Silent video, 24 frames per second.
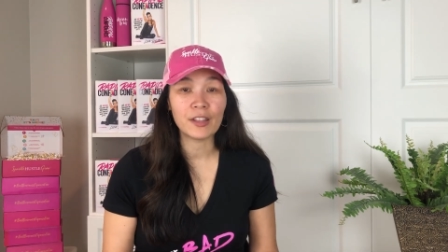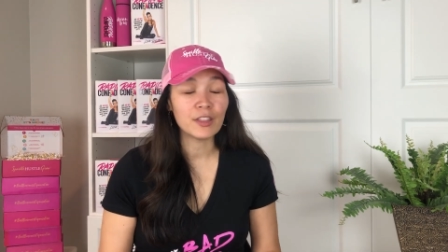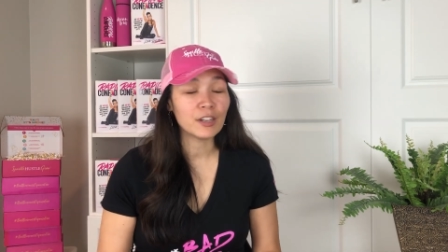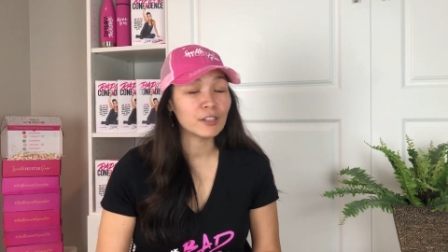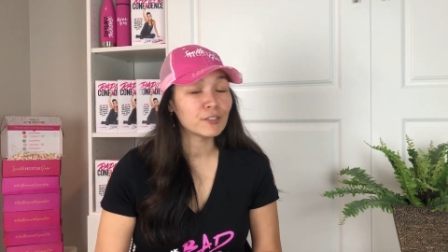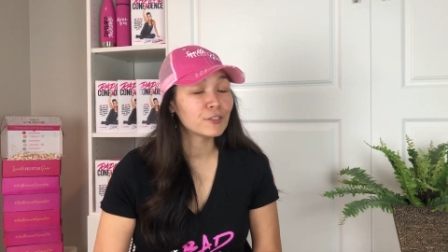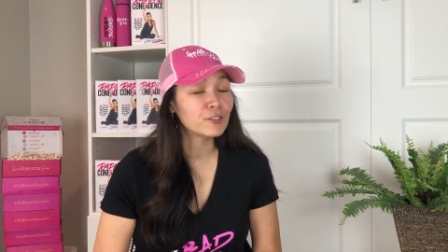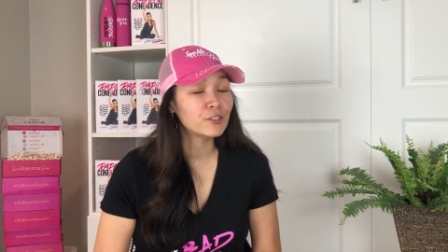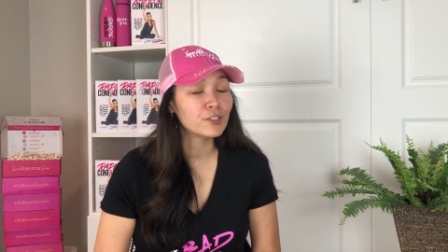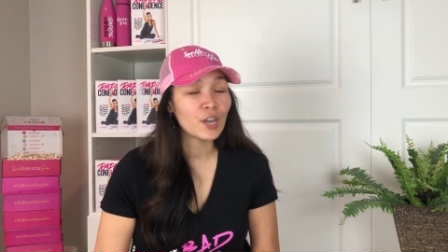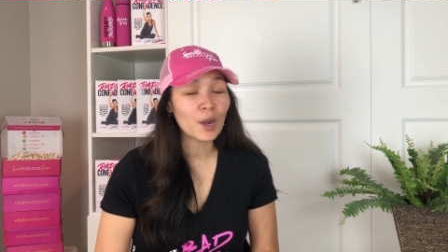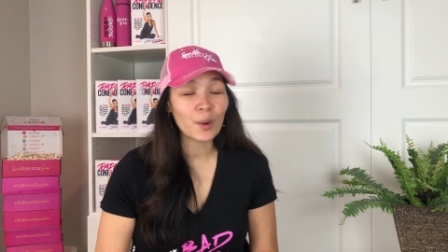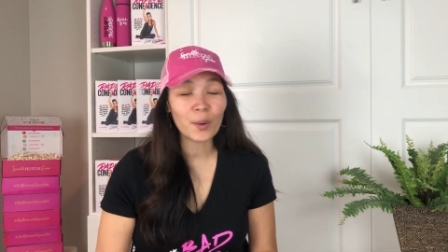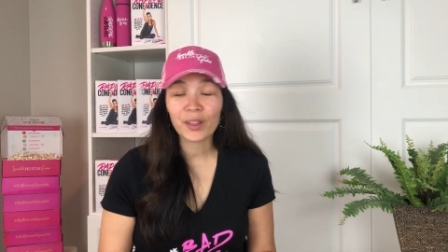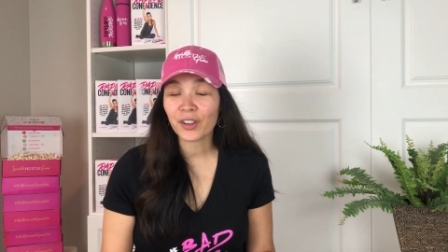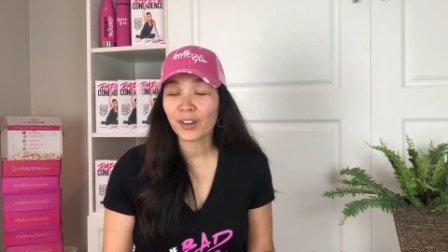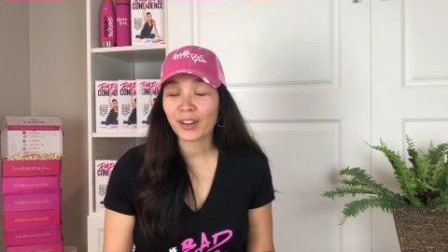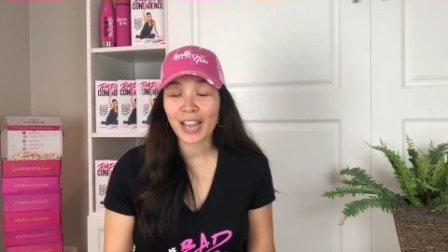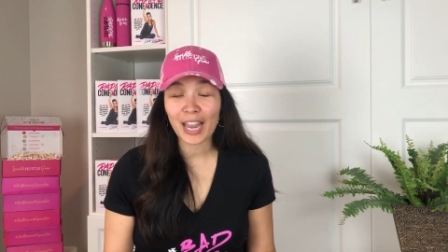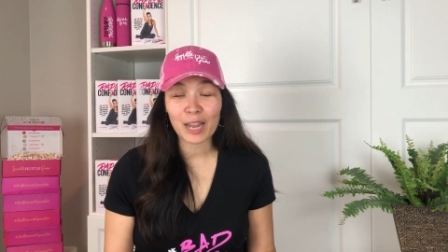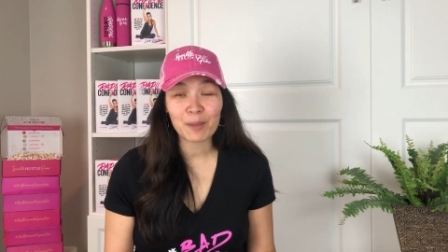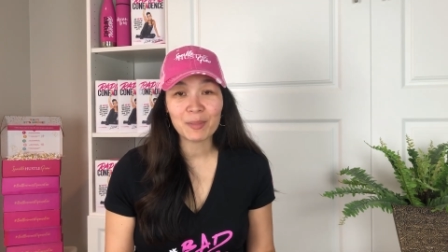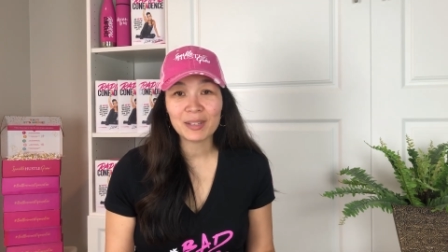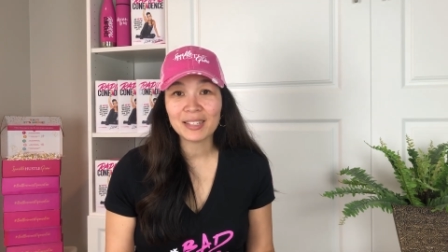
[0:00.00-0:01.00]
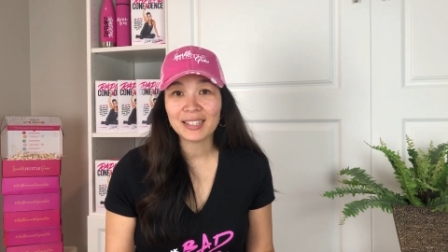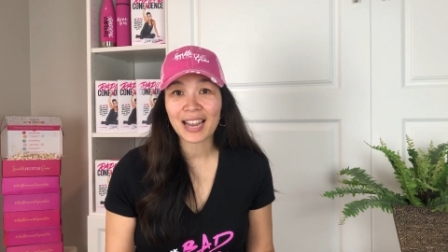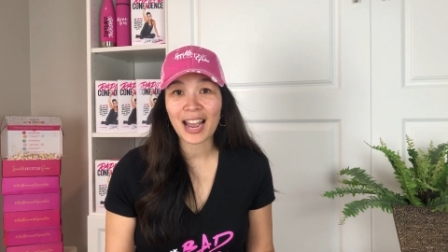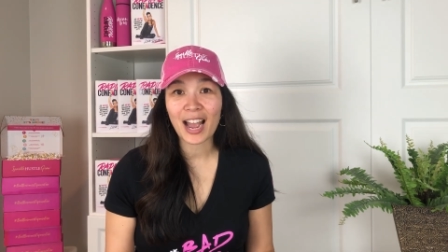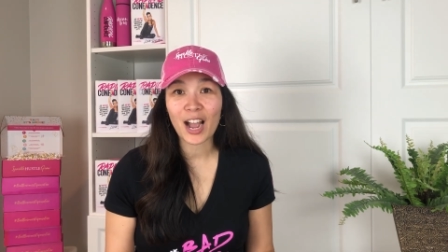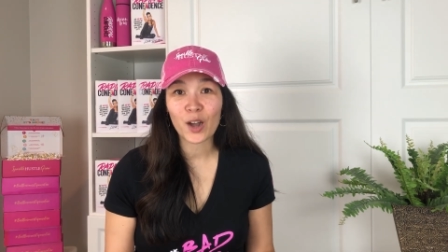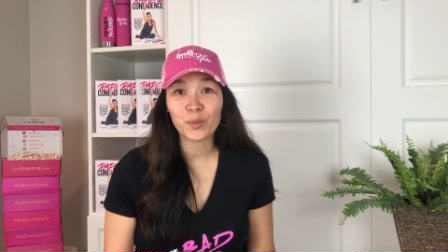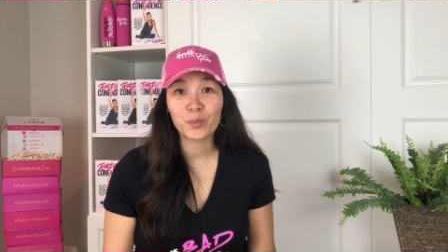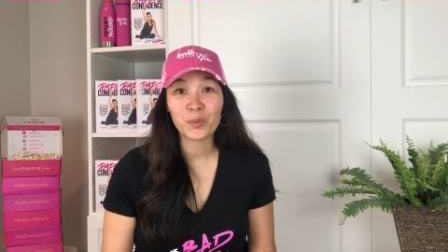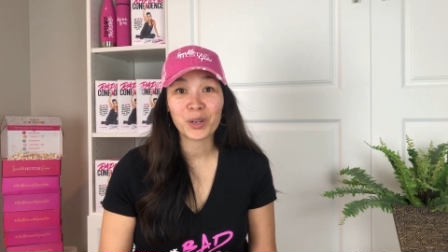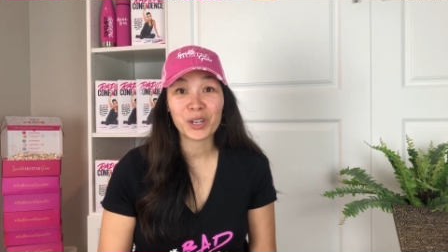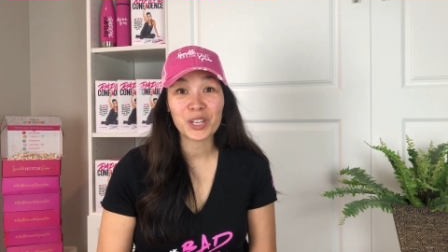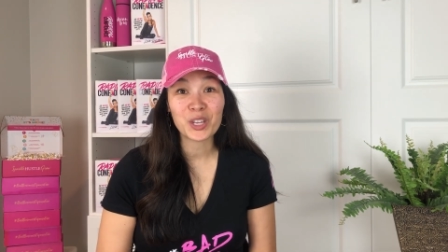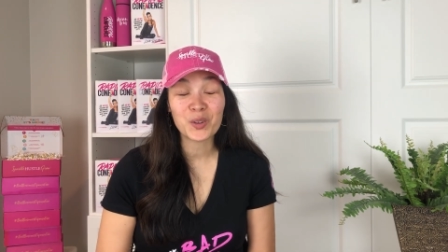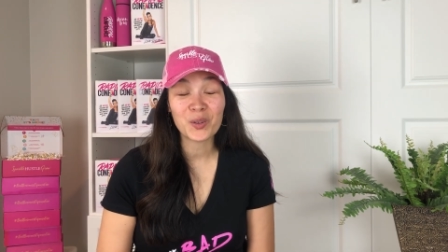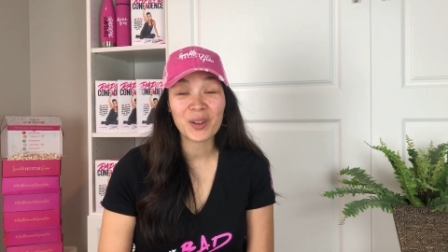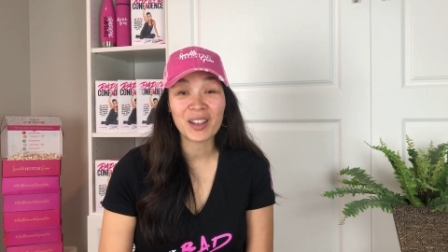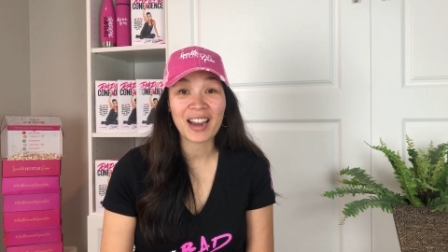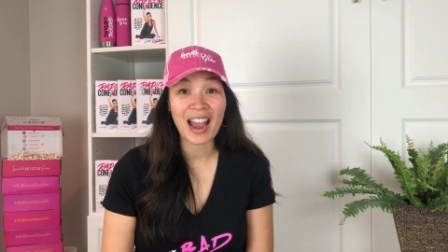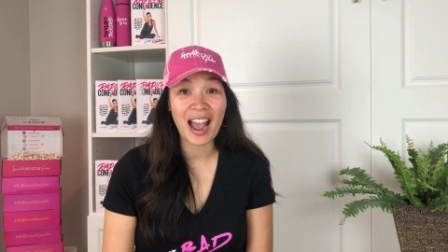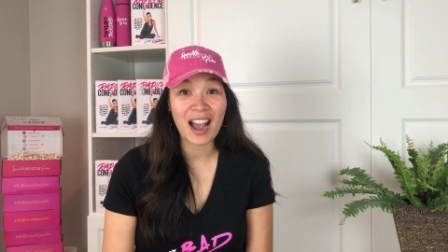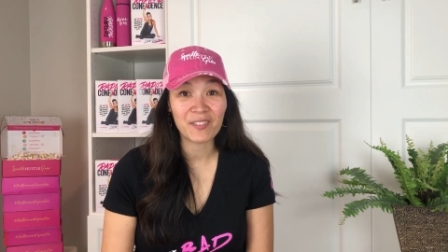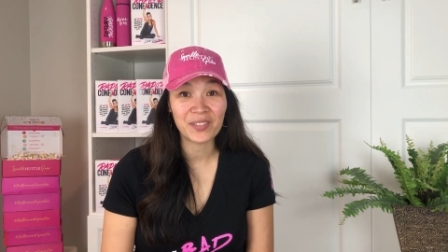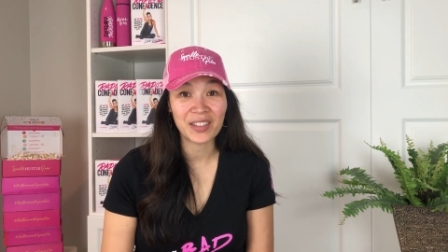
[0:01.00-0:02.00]
There's no other game in town where you can
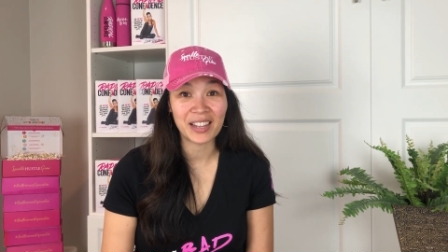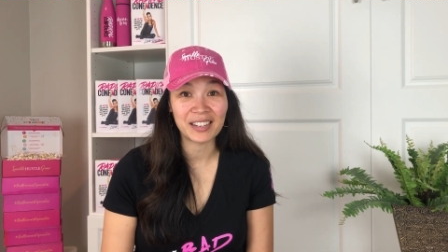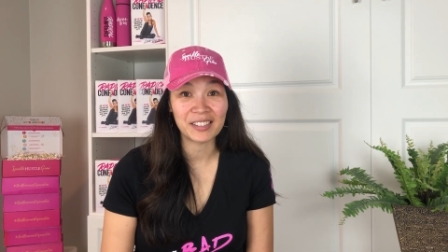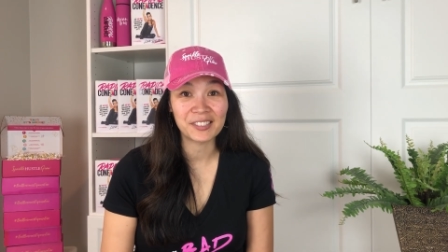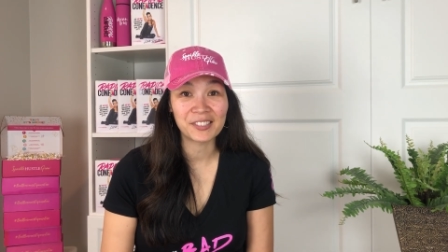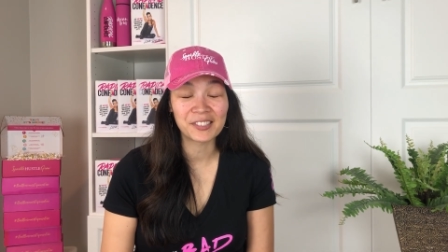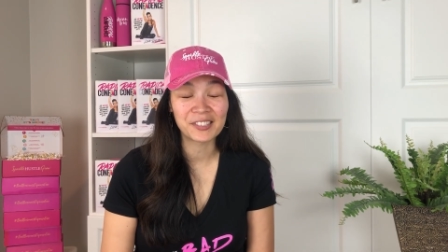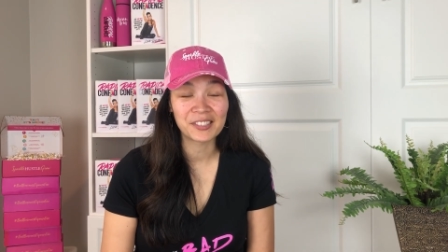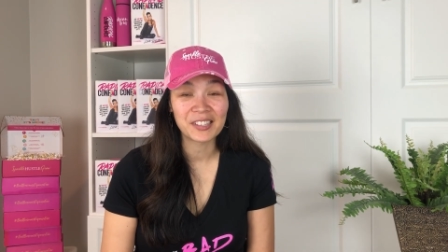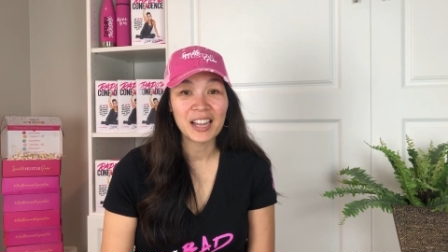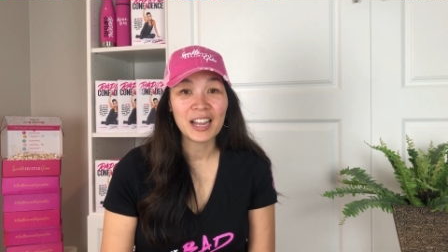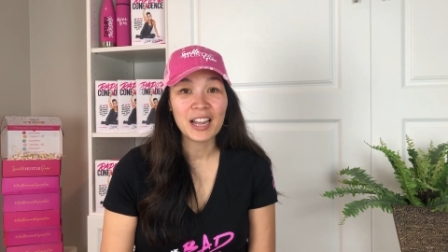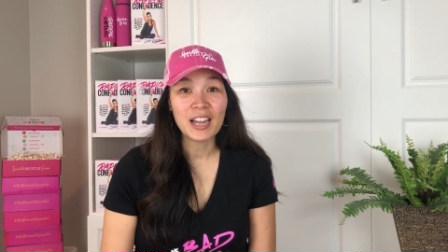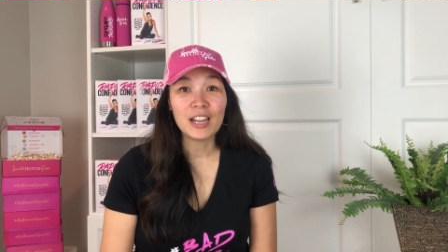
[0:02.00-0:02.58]
have this.